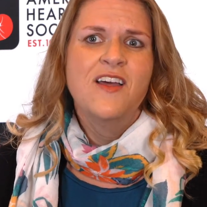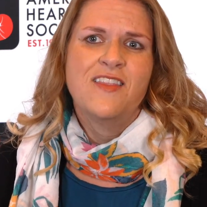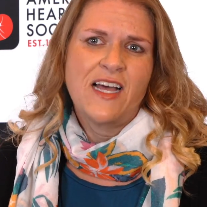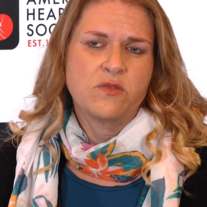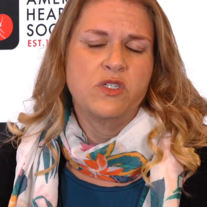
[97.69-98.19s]

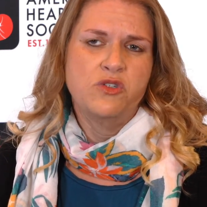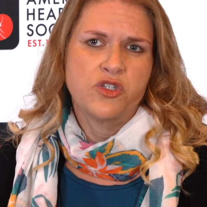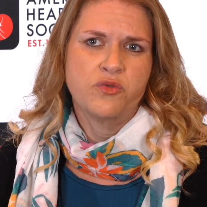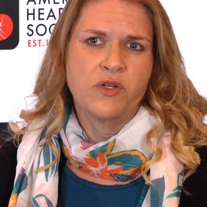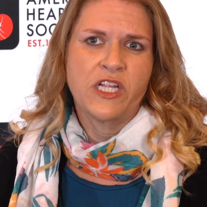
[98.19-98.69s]
that's when you
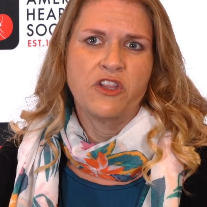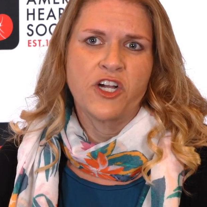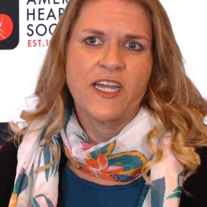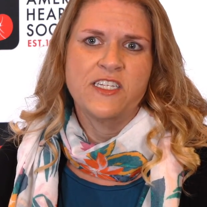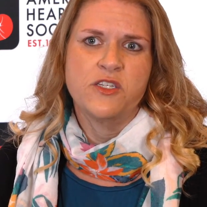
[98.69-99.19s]
should really
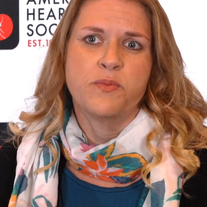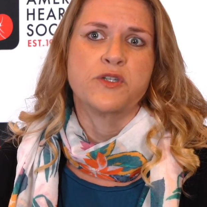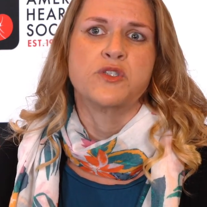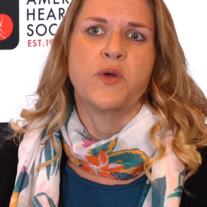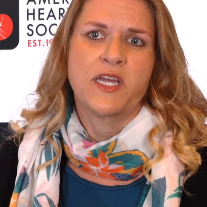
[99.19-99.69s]
look into
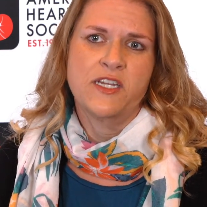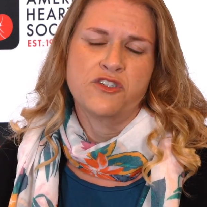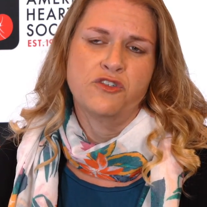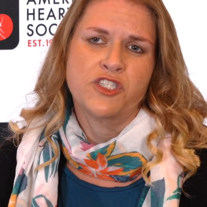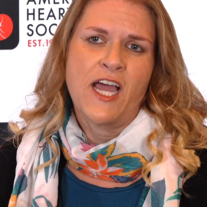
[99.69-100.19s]
pursuing
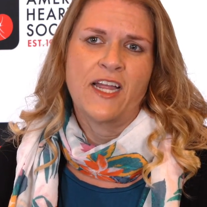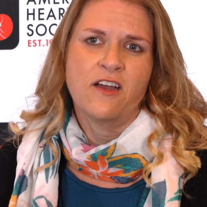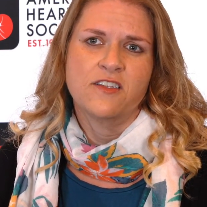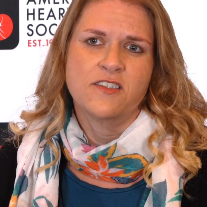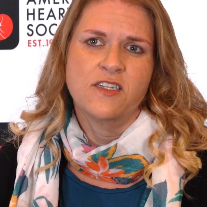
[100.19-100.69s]
additional
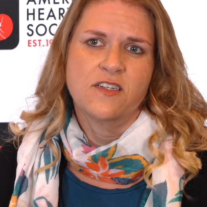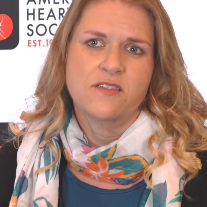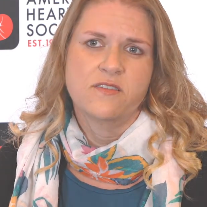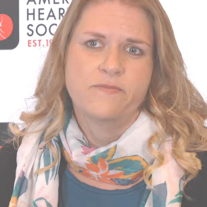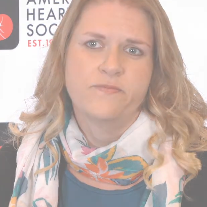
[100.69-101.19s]
diagnostics.